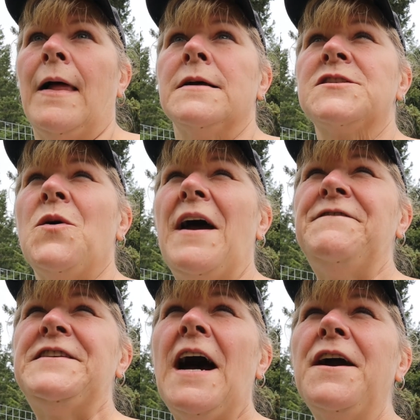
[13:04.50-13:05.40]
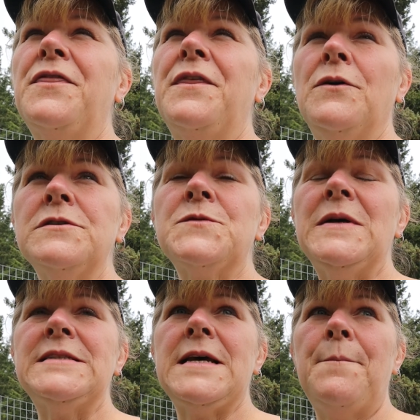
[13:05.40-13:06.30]
So I've dug those
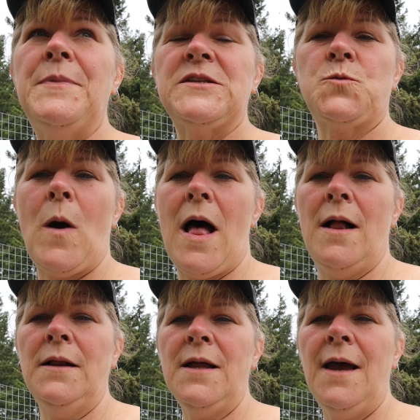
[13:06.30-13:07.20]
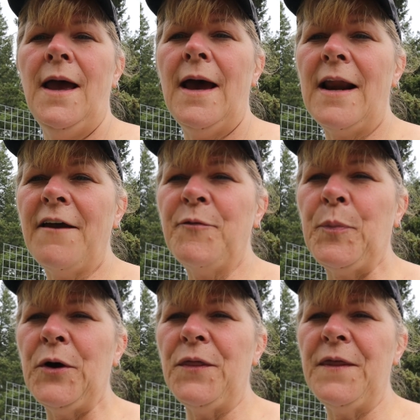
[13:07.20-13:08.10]
ones up as well and I've
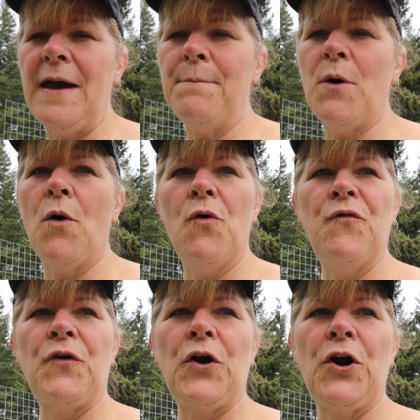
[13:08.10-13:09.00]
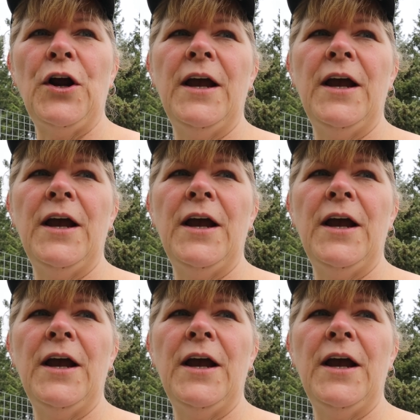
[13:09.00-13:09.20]
put them over